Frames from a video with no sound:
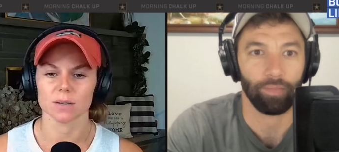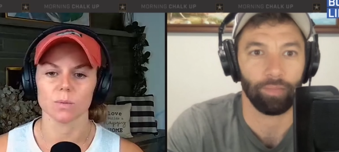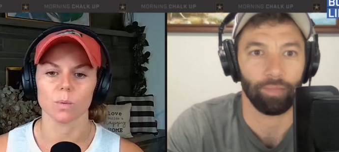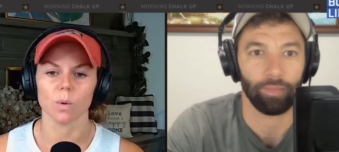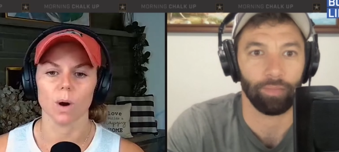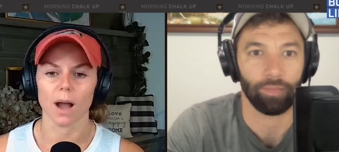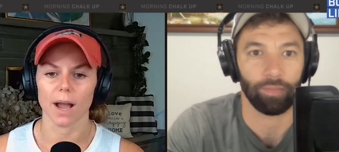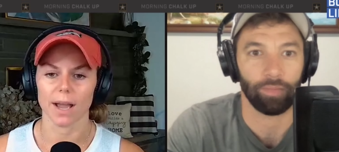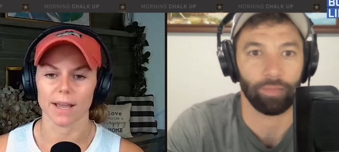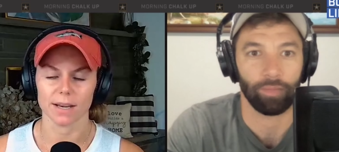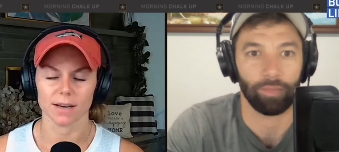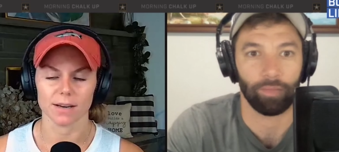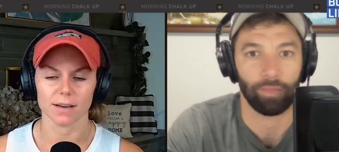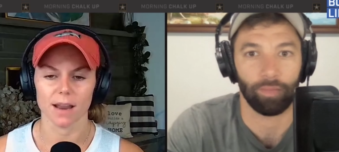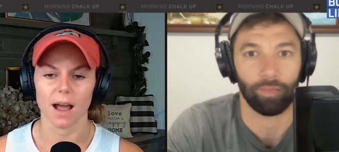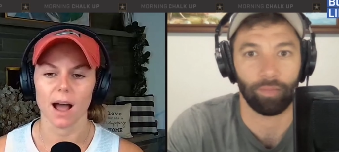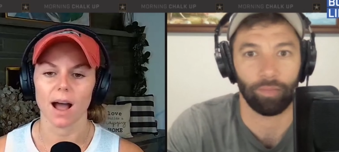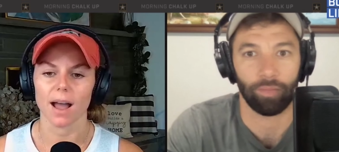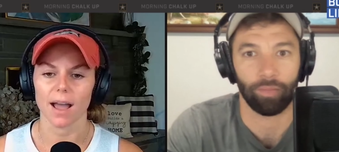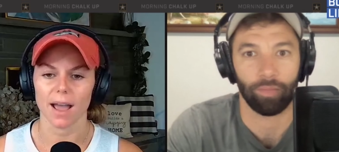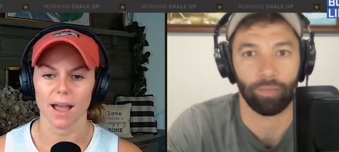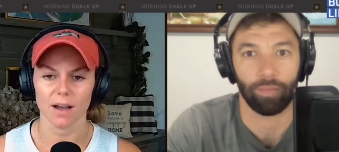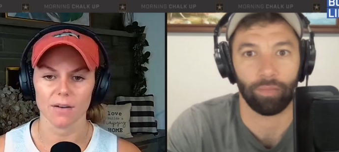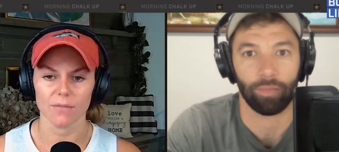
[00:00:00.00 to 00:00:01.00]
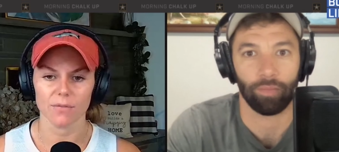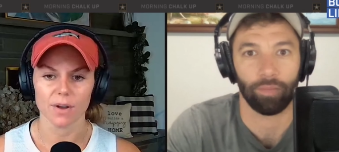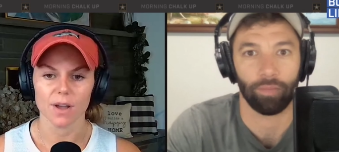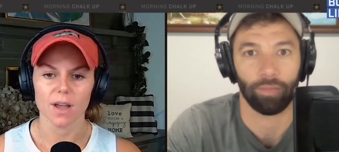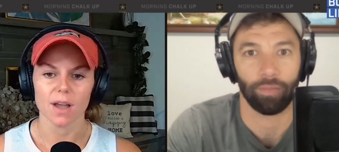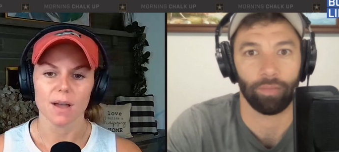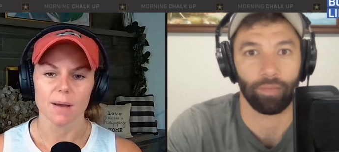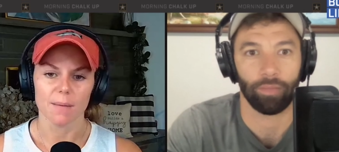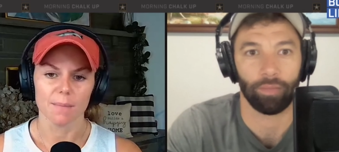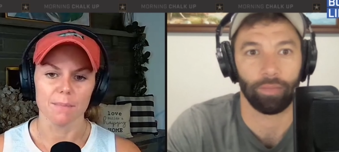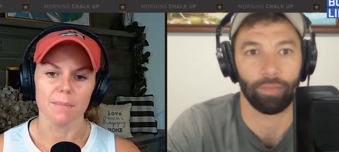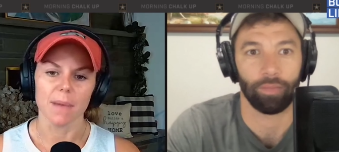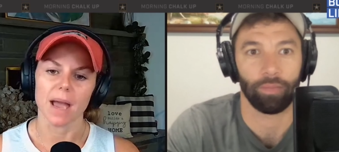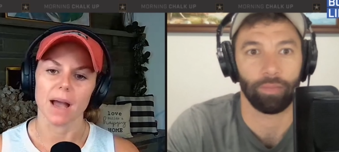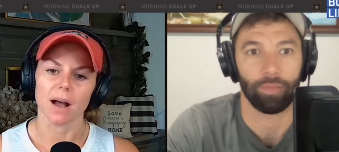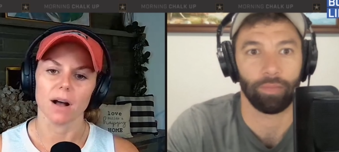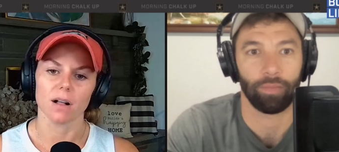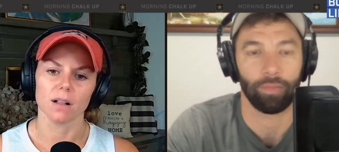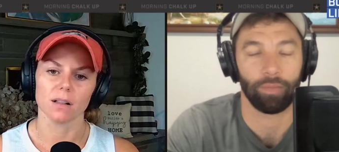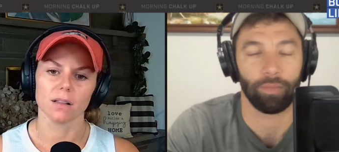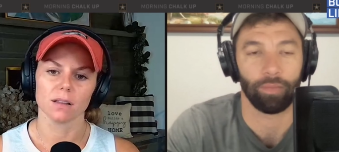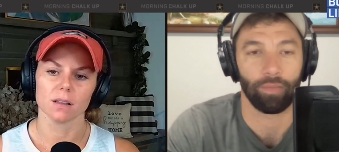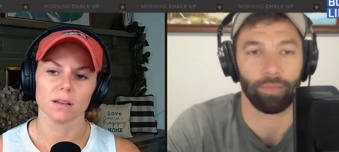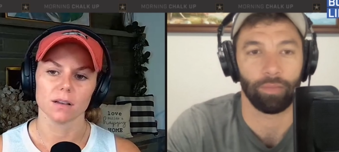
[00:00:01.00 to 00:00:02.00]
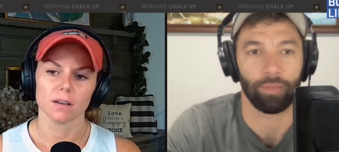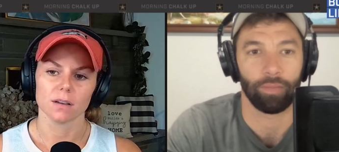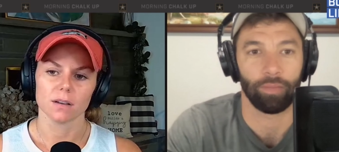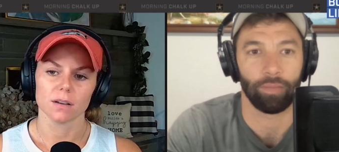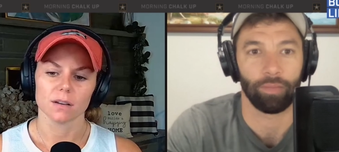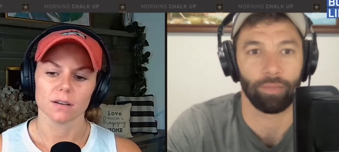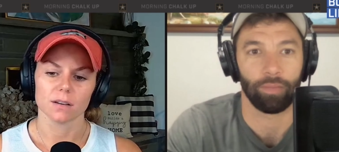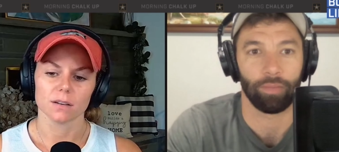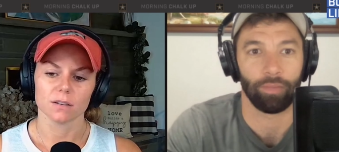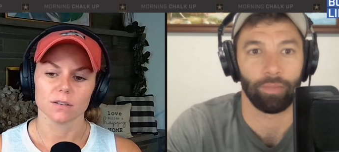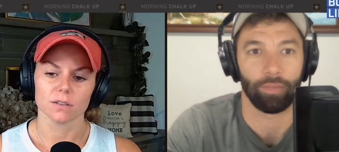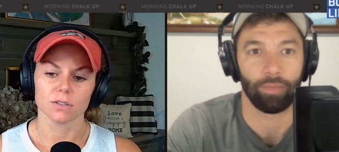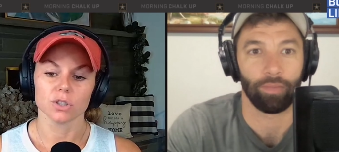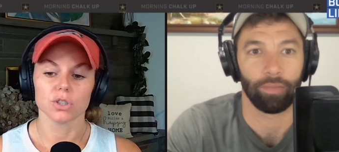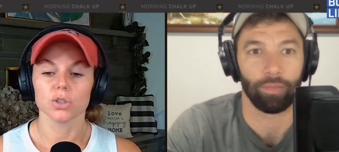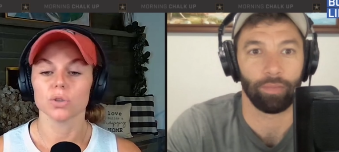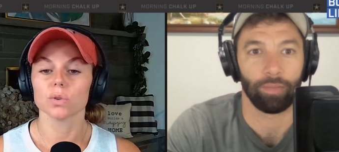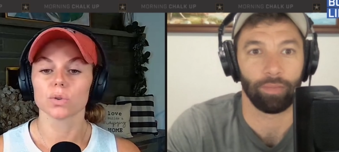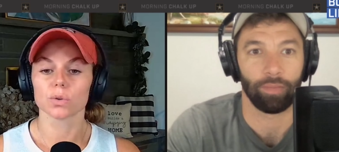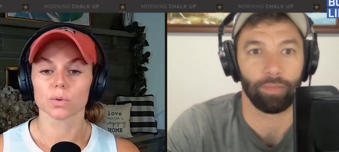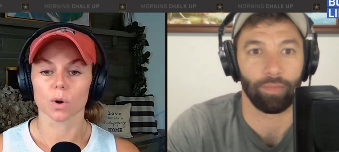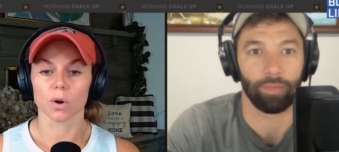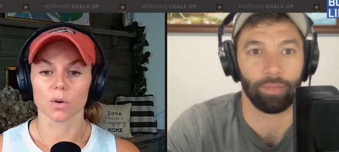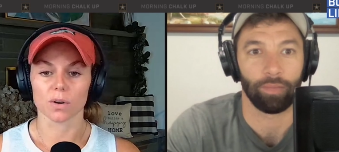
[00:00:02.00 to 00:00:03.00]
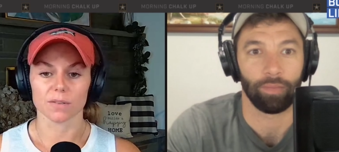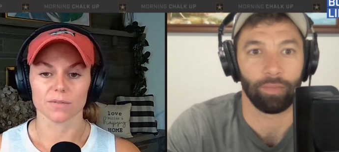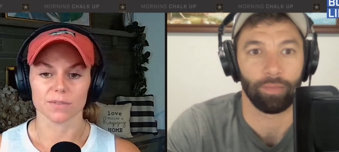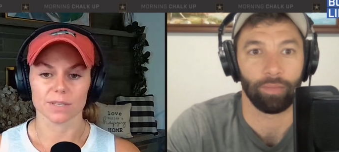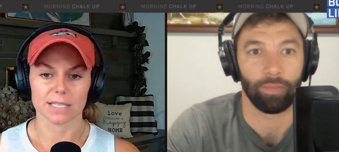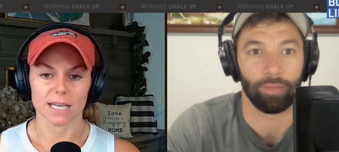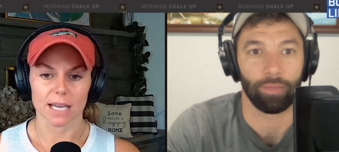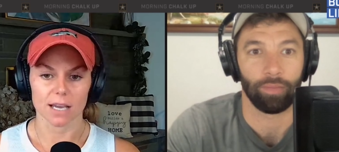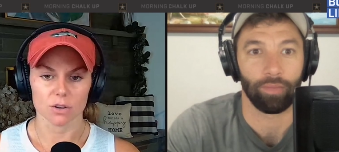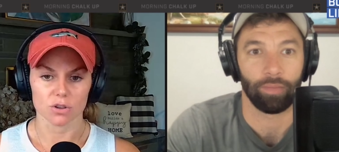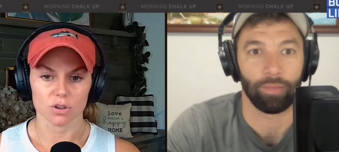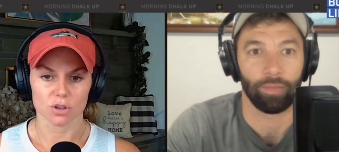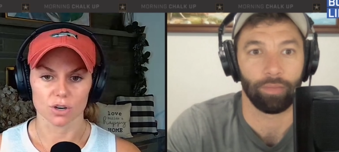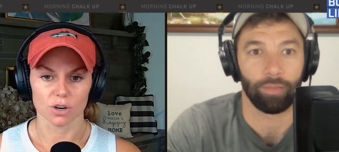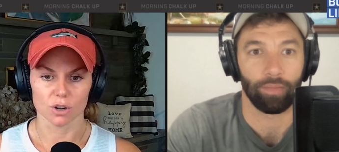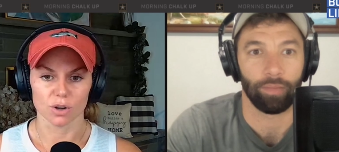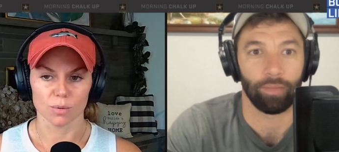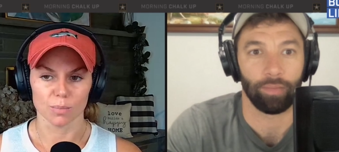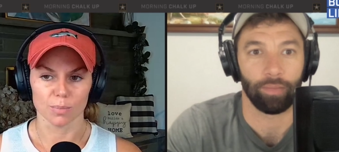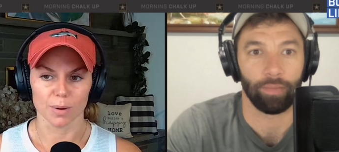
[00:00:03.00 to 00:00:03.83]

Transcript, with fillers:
Speaker 1: why to not have Mal do the Rogue Invitational.